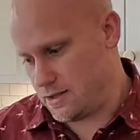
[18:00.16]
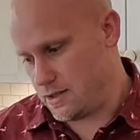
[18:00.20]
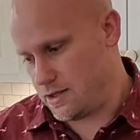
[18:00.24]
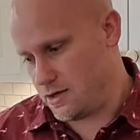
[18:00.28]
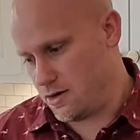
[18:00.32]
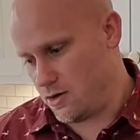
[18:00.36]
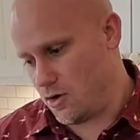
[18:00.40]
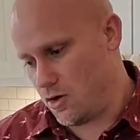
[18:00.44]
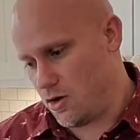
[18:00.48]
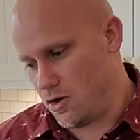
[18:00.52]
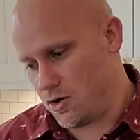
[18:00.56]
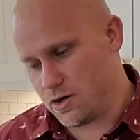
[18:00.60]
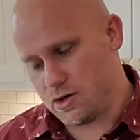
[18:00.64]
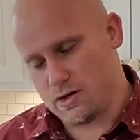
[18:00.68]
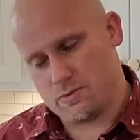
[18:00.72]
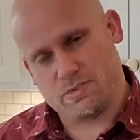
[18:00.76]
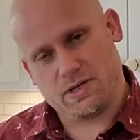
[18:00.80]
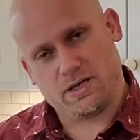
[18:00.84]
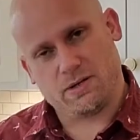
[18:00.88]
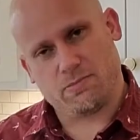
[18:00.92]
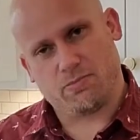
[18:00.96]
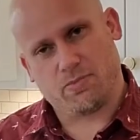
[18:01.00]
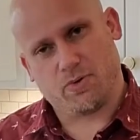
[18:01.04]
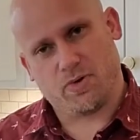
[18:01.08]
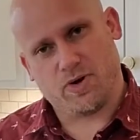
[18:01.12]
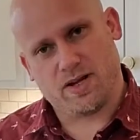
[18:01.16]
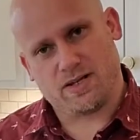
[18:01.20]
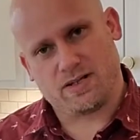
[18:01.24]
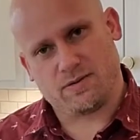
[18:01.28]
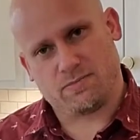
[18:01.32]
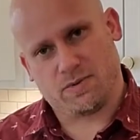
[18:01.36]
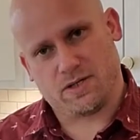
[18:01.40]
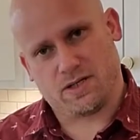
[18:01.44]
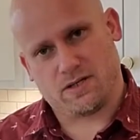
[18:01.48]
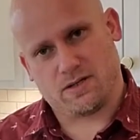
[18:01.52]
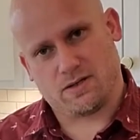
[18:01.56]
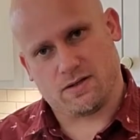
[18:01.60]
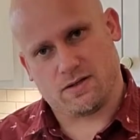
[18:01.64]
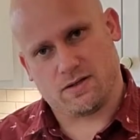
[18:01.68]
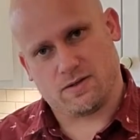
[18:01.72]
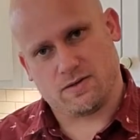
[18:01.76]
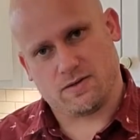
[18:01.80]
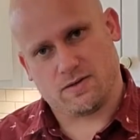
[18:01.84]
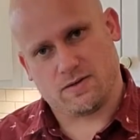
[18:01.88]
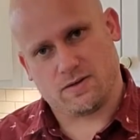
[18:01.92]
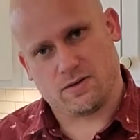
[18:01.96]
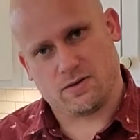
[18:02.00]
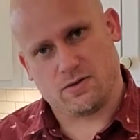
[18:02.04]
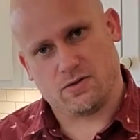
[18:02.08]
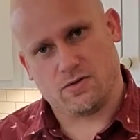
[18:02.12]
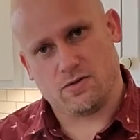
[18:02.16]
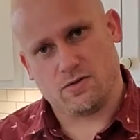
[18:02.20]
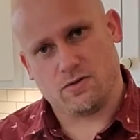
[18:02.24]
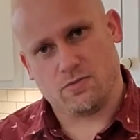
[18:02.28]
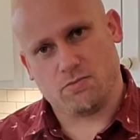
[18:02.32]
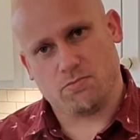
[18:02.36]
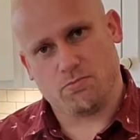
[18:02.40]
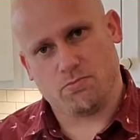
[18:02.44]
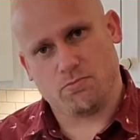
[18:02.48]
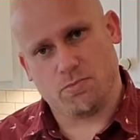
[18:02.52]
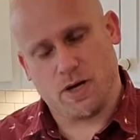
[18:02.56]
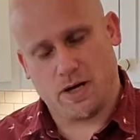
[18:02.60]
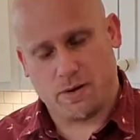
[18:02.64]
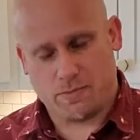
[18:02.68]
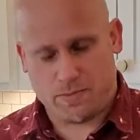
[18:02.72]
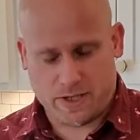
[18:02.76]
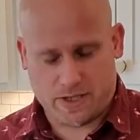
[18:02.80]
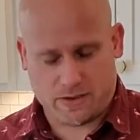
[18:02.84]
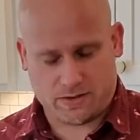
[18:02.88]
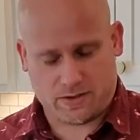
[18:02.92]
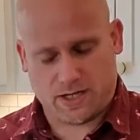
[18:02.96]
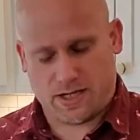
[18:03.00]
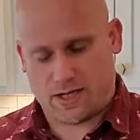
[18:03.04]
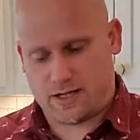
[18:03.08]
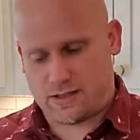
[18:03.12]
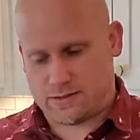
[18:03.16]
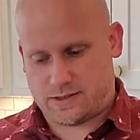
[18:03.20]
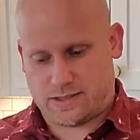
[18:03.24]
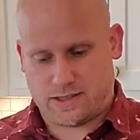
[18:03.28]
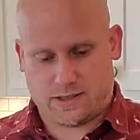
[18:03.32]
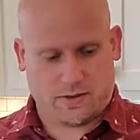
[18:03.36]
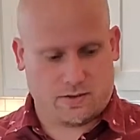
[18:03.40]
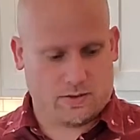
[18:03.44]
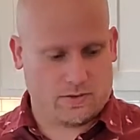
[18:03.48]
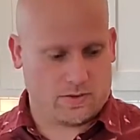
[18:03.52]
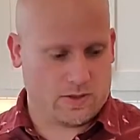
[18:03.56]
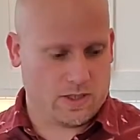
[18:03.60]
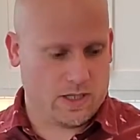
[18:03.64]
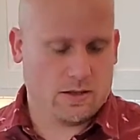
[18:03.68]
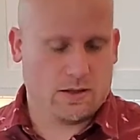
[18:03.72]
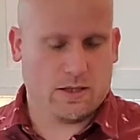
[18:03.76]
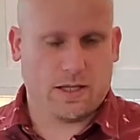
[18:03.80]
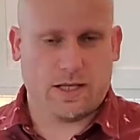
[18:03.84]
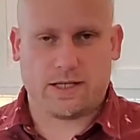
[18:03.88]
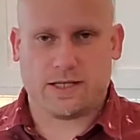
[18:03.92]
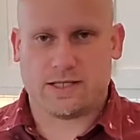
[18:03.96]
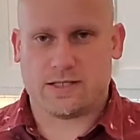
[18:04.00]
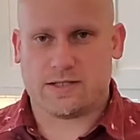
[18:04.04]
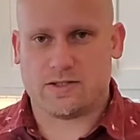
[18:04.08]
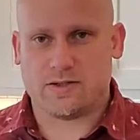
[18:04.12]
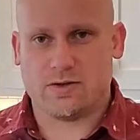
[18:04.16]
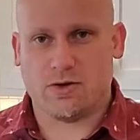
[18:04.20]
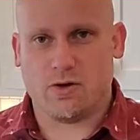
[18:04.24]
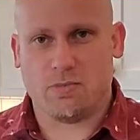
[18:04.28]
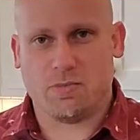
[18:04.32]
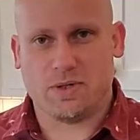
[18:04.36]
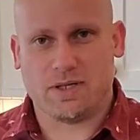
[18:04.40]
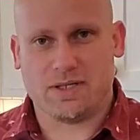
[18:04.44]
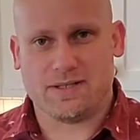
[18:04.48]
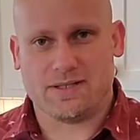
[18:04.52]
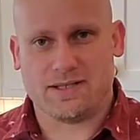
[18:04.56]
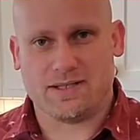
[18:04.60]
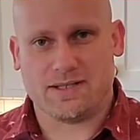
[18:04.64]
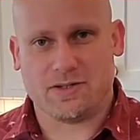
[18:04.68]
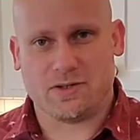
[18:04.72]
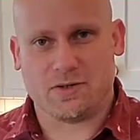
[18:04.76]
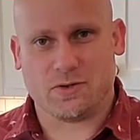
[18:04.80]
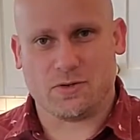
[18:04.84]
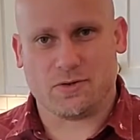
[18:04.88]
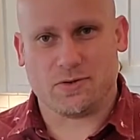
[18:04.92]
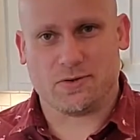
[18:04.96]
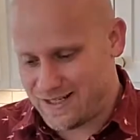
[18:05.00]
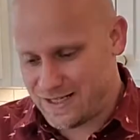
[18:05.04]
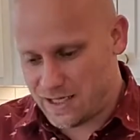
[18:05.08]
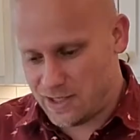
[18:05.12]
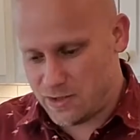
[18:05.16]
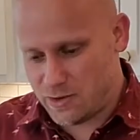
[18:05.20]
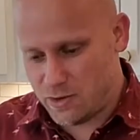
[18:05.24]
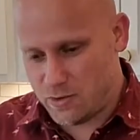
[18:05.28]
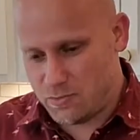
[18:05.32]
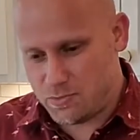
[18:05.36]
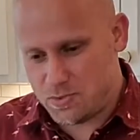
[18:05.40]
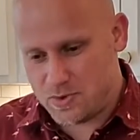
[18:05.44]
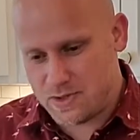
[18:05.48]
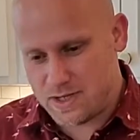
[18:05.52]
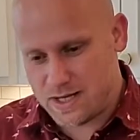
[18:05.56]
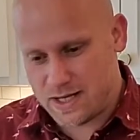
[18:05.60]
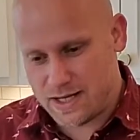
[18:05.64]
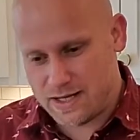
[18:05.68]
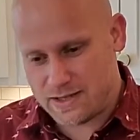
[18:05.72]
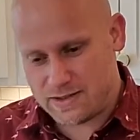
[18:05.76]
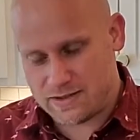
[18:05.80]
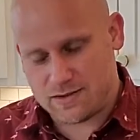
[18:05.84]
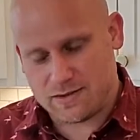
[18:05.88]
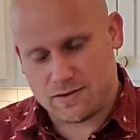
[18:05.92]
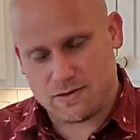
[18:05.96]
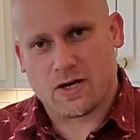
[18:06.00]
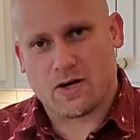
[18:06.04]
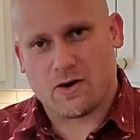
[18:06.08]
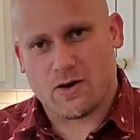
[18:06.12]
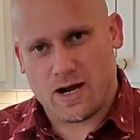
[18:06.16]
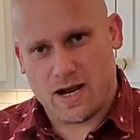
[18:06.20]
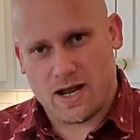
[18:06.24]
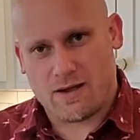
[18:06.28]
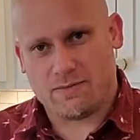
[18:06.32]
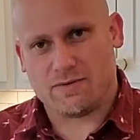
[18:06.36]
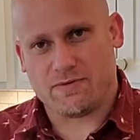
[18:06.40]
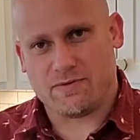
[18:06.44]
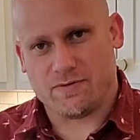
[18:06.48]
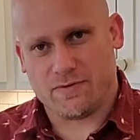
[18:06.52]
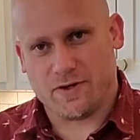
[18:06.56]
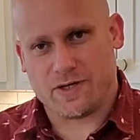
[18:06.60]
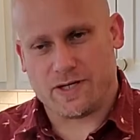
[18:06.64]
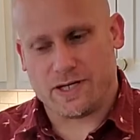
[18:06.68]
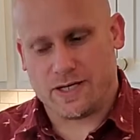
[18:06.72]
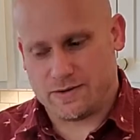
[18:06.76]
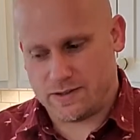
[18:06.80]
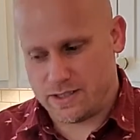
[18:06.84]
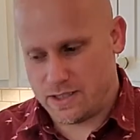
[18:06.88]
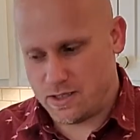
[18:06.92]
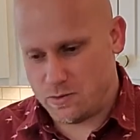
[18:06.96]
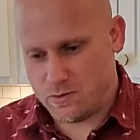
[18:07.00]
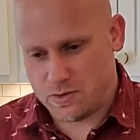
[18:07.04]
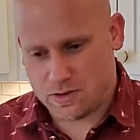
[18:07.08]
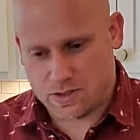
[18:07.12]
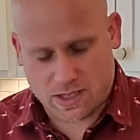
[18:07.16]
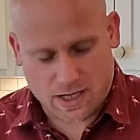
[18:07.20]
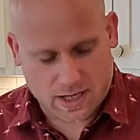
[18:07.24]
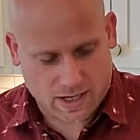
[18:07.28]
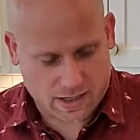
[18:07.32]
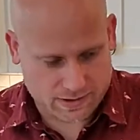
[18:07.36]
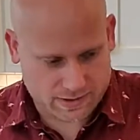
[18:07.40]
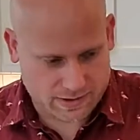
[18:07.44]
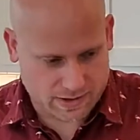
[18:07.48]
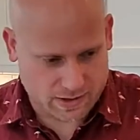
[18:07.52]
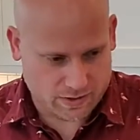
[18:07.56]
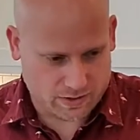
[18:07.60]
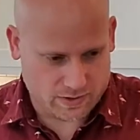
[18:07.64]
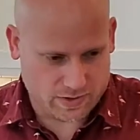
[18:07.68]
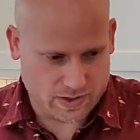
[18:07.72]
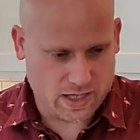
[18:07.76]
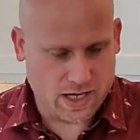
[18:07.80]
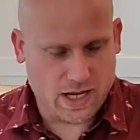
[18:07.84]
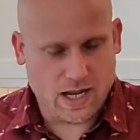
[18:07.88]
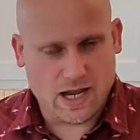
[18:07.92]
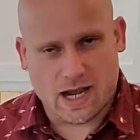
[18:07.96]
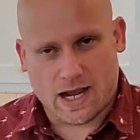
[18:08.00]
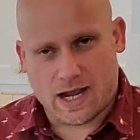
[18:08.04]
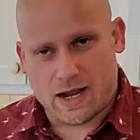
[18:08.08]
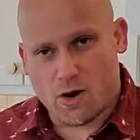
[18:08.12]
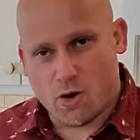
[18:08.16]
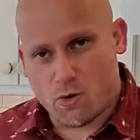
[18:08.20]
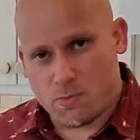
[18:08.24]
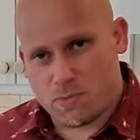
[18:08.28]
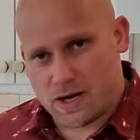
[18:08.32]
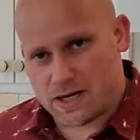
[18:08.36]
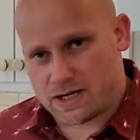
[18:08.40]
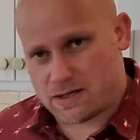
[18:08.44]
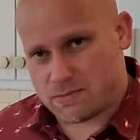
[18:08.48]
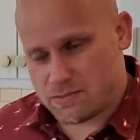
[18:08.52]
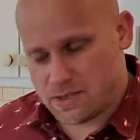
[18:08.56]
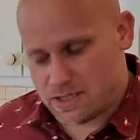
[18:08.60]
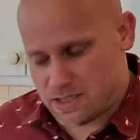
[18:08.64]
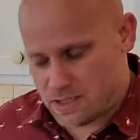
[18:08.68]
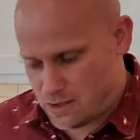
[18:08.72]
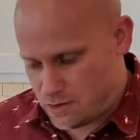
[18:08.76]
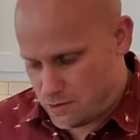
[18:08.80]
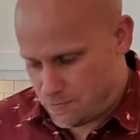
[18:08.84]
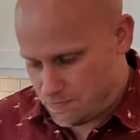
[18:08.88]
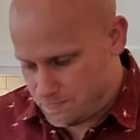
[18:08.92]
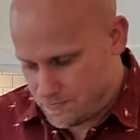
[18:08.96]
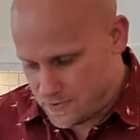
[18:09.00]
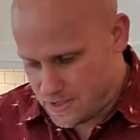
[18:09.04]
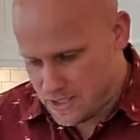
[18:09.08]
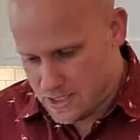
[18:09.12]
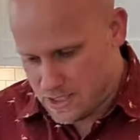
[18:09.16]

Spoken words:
they're all gonna be impressed because you pump out cocktails like it's no big deal. I hope you guys are having fun out there with cocktails. I hope I can be a help.